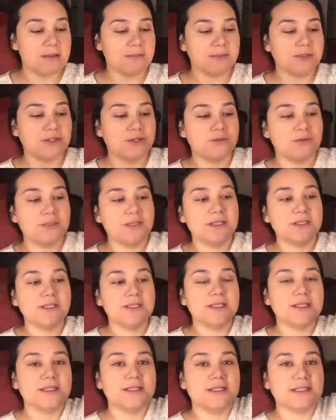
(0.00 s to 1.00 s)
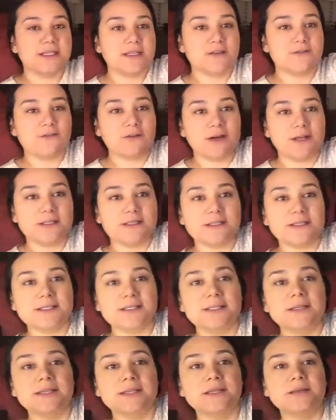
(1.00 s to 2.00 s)
So this is the
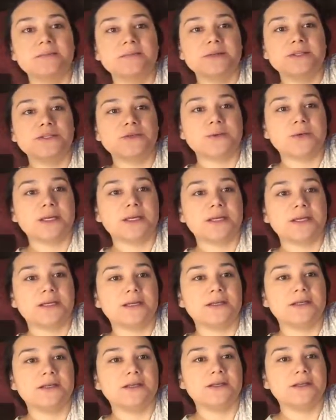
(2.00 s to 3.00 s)
difference between